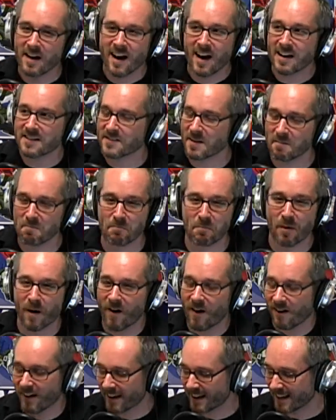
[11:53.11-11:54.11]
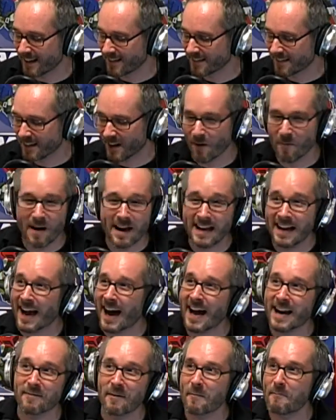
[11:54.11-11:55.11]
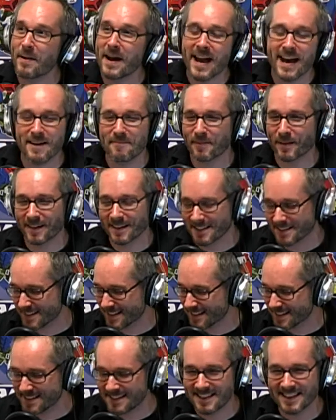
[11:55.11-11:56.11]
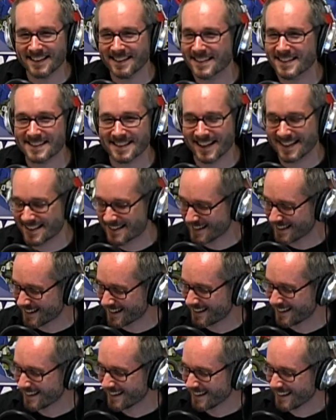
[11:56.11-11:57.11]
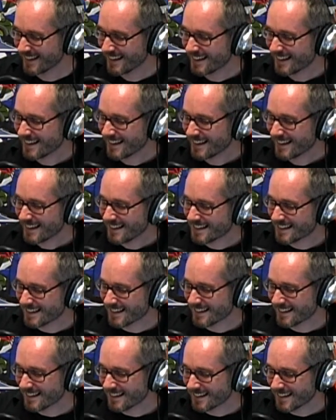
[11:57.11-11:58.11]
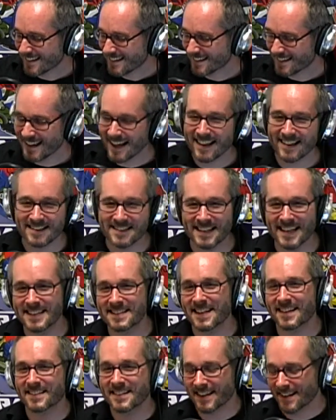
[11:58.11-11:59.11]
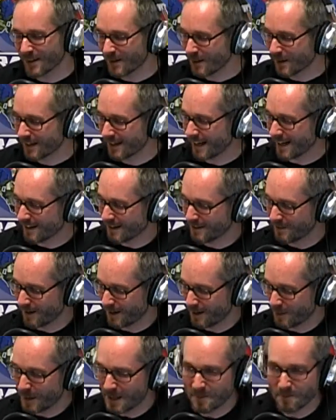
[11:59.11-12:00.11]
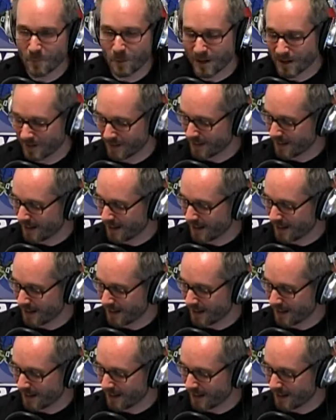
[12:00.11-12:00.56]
I started bawling. I was like, oh my God, I'm a bad person, as Tila said so. So yeah, there's kids out there who are kind of weak-willed